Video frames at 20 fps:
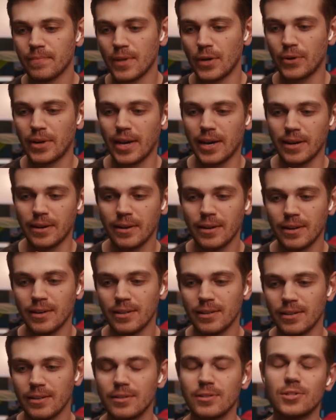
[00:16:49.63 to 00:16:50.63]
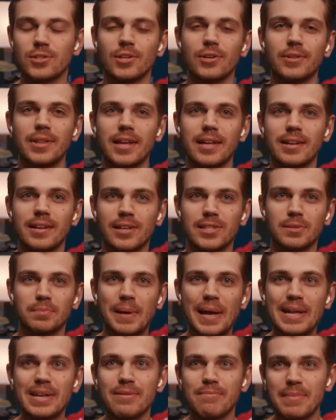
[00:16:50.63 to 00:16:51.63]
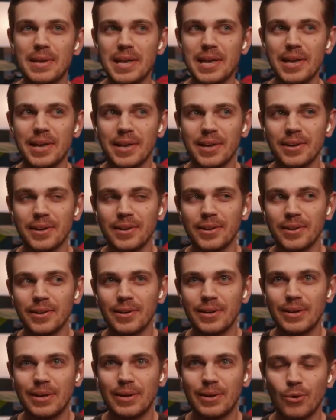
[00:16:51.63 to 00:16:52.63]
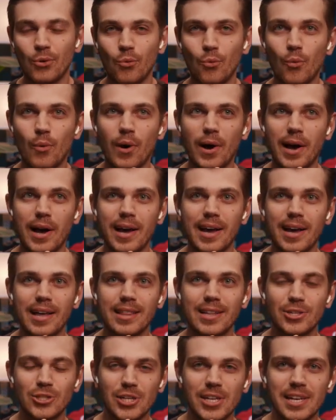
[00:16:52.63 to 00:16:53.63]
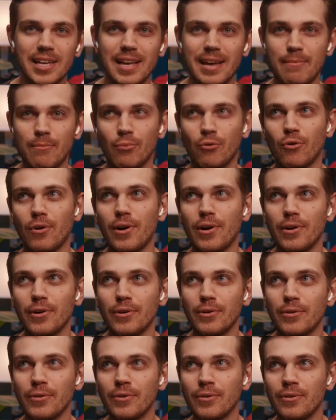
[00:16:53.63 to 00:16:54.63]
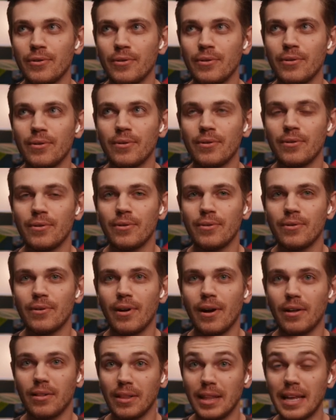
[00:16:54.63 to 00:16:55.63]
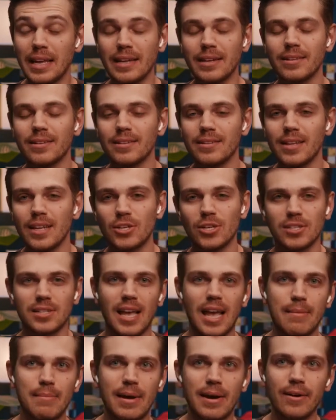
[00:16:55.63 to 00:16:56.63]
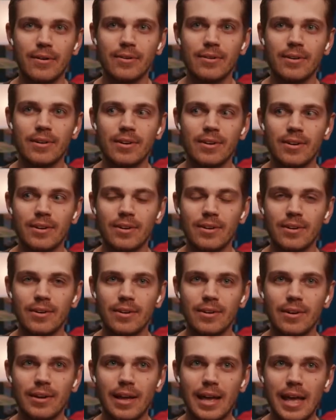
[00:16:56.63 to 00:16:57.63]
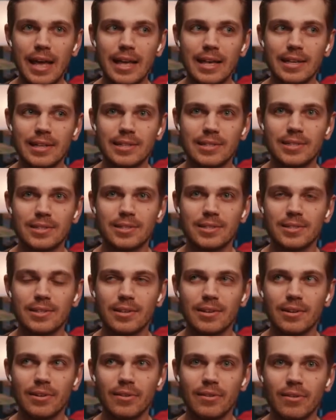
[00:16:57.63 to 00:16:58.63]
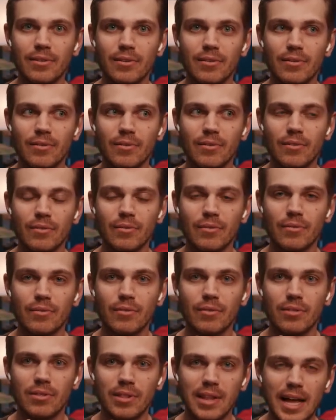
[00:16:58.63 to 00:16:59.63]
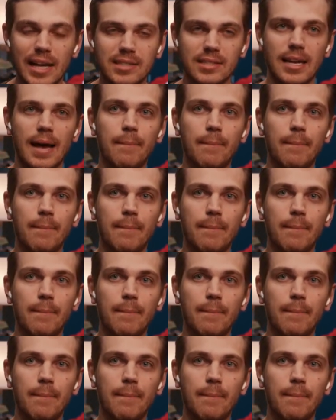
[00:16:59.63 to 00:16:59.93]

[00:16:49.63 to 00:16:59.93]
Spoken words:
Okay. So then explain to me why the QiYi Pro Elite that just came out is less